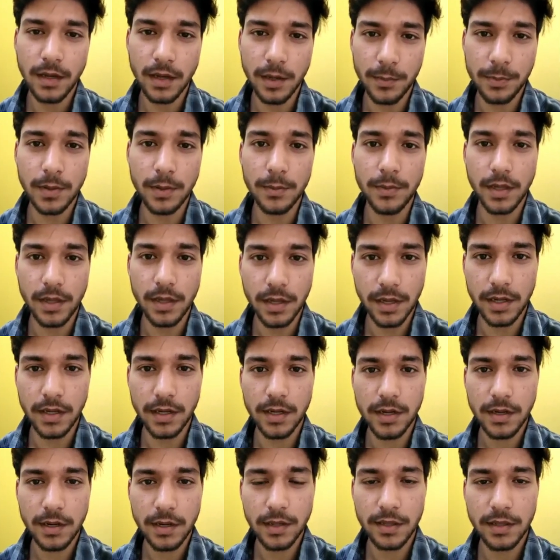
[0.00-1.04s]
upcoming
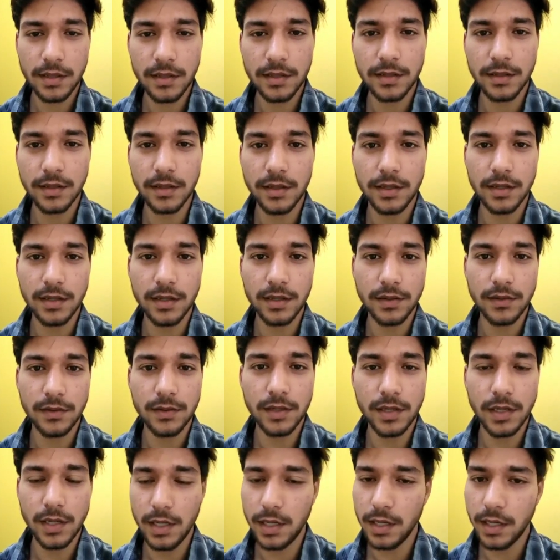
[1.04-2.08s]
career, and I
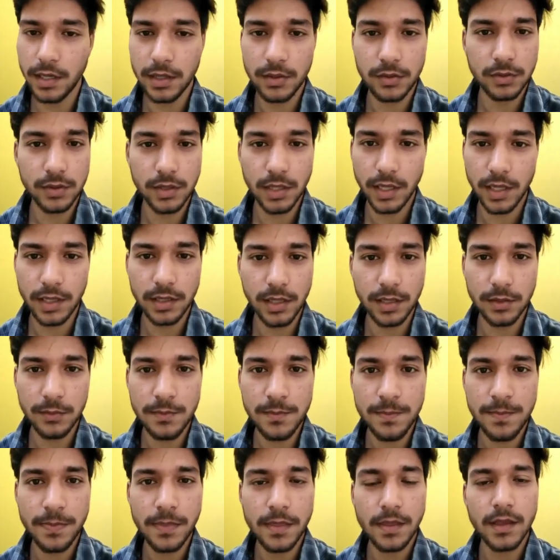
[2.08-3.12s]
would really like to thank them.